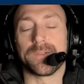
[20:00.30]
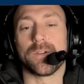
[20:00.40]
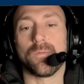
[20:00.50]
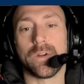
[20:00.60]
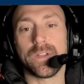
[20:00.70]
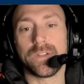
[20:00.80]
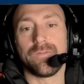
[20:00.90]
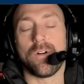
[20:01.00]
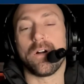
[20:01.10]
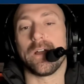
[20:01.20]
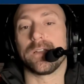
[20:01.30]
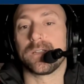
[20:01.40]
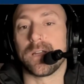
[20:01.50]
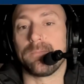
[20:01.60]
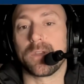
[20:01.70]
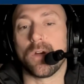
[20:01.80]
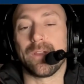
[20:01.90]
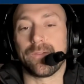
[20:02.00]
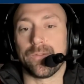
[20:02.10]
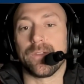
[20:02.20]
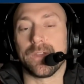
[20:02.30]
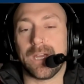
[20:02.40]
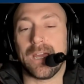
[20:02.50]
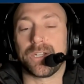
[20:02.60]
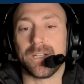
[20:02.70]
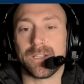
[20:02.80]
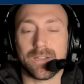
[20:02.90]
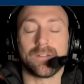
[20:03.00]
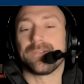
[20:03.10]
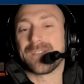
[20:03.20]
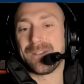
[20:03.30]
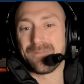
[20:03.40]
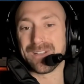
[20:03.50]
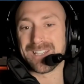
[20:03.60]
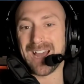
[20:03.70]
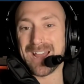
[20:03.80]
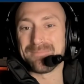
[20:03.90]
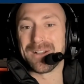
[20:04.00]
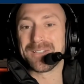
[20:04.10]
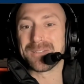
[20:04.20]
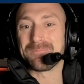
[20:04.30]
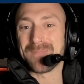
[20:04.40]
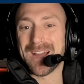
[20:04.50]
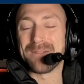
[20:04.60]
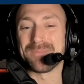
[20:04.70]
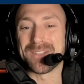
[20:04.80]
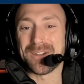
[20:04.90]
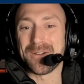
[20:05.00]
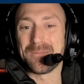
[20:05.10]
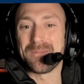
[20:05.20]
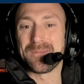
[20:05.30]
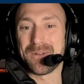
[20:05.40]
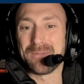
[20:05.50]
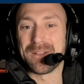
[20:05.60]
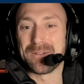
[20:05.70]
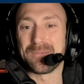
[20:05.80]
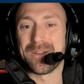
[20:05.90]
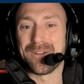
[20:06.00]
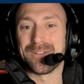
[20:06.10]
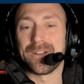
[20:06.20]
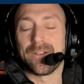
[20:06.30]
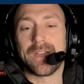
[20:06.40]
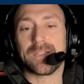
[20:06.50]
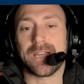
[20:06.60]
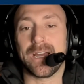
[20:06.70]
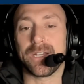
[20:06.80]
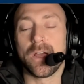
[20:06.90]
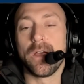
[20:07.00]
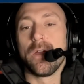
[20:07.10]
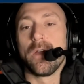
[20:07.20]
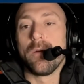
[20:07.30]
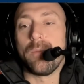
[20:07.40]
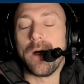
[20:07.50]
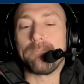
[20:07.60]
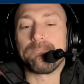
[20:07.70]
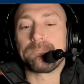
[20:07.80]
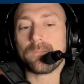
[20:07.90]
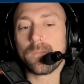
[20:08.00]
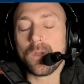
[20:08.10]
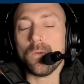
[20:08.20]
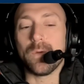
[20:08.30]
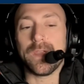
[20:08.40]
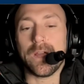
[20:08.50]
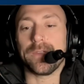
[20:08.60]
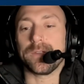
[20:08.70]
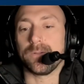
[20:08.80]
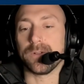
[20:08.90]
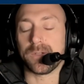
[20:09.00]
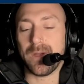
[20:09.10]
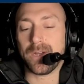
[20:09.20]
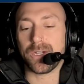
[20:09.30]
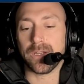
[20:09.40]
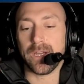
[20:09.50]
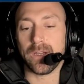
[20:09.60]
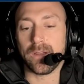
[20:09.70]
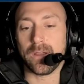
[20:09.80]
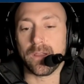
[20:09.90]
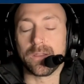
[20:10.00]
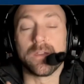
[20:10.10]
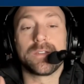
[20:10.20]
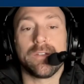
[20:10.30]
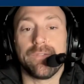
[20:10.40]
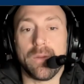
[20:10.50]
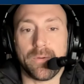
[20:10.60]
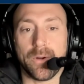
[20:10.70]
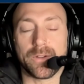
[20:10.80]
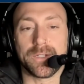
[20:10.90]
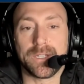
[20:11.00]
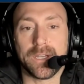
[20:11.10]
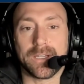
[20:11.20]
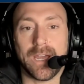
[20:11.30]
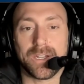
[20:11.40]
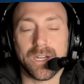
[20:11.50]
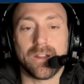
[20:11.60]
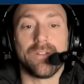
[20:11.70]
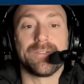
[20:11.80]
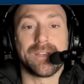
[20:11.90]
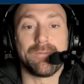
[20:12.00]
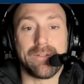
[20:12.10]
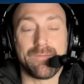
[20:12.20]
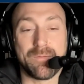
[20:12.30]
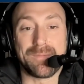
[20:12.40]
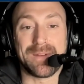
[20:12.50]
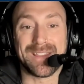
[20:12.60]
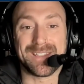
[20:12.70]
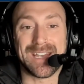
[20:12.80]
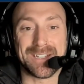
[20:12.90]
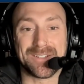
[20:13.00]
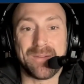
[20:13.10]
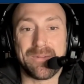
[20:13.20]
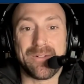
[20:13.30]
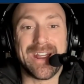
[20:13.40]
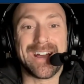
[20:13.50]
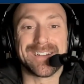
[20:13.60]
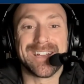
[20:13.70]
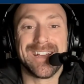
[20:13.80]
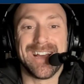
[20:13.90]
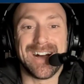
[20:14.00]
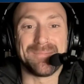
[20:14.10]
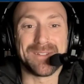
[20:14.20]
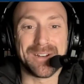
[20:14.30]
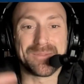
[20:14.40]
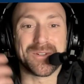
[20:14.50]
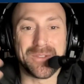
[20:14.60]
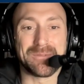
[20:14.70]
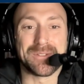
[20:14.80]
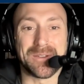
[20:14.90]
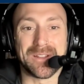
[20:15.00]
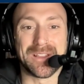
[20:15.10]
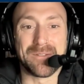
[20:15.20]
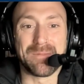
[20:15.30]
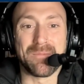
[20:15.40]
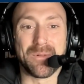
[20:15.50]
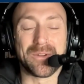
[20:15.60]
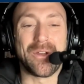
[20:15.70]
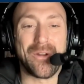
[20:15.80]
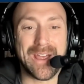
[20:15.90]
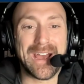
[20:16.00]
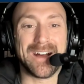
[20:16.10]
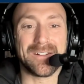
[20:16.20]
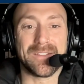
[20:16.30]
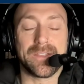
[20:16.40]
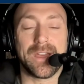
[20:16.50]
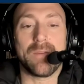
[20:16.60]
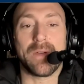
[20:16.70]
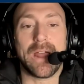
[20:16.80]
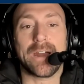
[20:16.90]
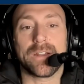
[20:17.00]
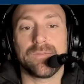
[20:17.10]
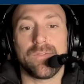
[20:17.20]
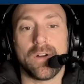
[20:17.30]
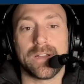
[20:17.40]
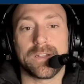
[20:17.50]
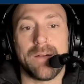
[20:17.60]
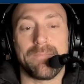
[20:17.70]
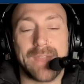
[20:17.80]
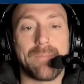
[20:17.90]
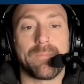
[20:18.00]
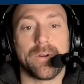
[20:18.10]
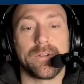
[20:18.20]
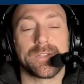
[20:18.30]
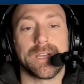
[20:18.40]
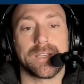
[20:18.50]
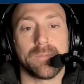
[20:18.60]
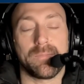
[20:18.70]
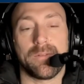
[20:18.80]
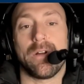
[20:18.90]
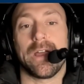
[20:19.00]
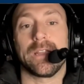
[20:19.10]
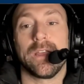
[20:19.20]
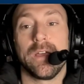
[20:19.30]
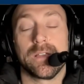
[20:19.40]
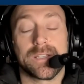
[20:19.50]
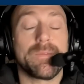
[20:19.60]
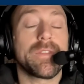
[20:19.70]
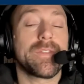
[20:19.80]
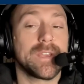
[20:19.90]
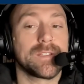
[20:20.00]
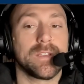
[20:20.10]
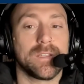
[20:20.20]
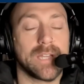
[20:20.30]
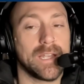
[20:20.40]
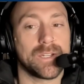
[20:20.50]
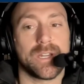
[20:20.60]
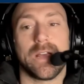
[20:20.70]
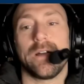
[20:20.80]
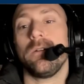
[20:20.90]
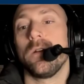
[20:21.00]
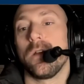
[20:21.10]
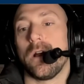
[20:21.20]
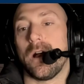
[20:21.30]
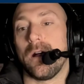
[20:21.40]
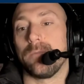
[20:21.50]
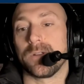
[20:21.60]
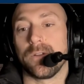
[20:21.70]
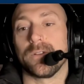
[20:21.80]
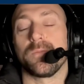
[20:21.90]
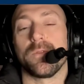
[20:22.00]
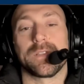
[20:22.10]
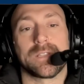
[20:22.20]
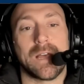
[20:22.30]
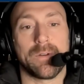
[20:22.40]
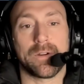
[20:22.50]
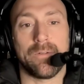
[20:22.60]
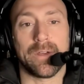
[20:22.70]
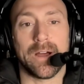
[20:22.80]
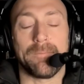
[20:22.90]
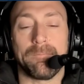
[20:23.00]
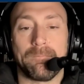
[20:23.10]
So what did you find um, going through the teachings? And obviously one's eight months, um, so probably a little bit early on that stage. But with the other two especially, the different approaches to your teaching, and obviously one of them would have been the second time around, um, and I'm sure there was a little bit more know-how there, but how did you find um, that process applying some of the things that you teach now um, to those boys as they were growing up?